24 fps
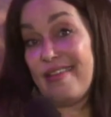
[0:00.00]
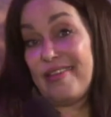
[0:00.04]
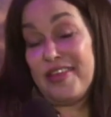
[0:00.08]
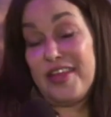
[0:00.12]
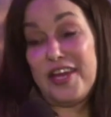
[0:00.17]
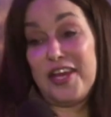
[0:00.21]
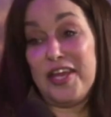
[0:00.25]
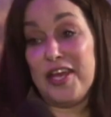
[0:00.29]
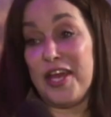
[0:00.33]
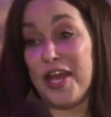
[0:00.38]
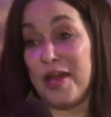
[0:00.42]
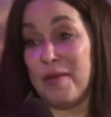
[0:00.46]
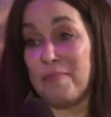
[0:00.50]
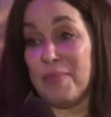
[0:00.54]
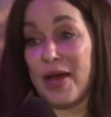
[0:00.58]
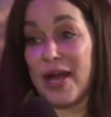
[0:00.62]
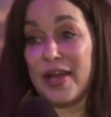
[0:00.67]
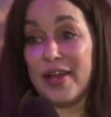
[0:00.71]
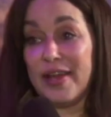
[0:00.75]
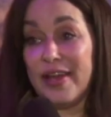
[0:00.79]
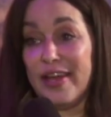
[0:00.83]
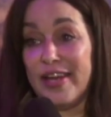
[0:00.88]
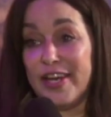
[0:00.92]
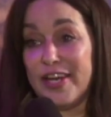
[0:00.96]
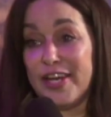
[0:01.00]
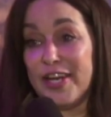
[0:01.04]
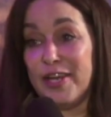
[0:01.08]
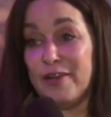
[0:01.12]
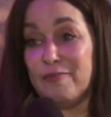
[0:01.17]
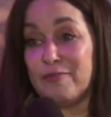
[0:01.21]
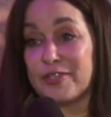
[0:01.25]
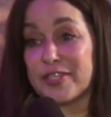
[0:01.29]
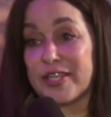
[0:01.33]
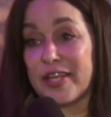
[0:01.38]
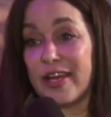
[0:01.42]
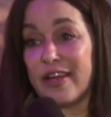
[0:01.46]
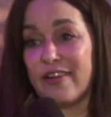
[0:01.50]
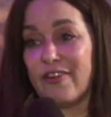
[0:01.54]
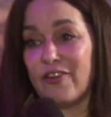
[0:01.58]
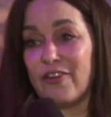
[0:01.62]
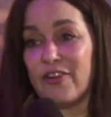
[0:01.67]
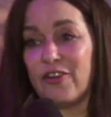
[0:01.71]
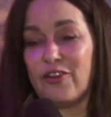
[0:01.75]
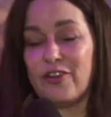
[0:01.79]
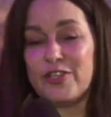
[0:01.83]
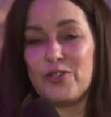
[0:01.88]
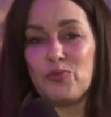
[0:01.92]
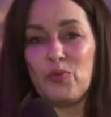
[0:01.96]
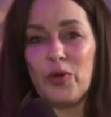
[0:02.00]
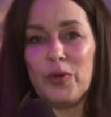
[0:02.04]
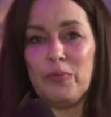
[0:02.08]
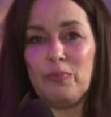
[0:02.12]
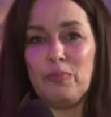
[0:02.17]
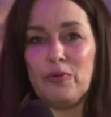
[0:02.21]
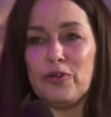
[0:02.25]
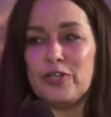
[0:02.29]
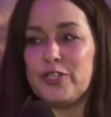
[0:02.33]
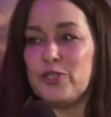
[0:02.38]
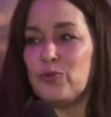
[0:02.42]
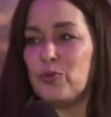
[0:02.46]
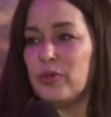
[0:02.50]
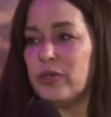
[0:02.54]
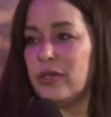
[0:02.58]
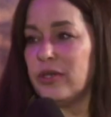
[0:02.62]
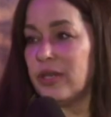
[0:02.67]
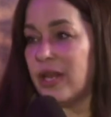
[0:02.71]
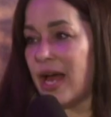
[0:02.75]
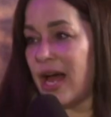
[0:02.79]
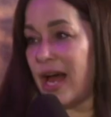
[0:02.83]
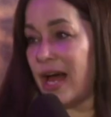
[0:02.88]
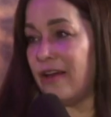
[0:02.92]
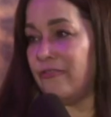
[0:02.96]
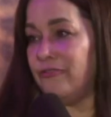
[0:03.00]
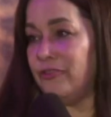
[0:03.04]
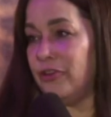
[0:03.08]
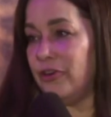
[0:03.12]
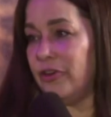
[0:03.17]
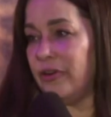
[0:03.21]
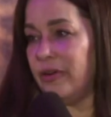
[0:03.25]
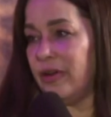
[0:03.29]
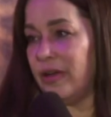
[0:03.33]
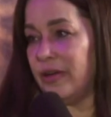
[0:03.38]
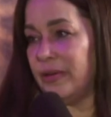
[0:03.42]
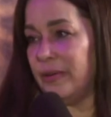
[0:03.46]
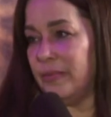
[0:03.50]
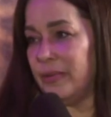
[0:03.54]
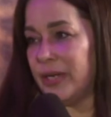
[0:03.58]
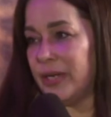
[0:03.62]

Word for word: then he came back in and he was like, because when Prince would laugh, you know how he